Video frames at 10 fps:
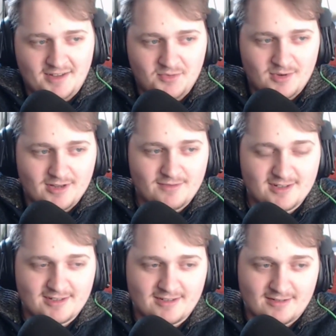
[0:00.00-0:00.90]
It
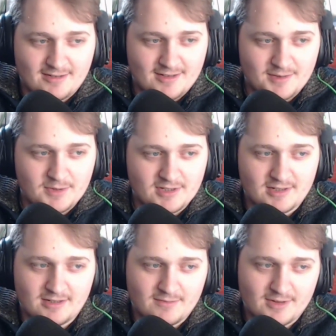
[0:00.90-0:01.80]
wasn't
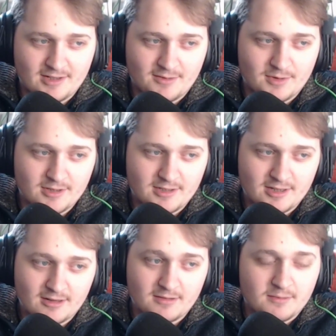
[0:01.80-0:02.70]
really what he
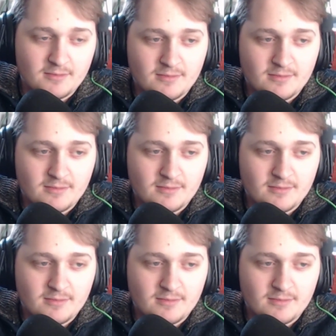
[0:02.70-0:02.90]
said.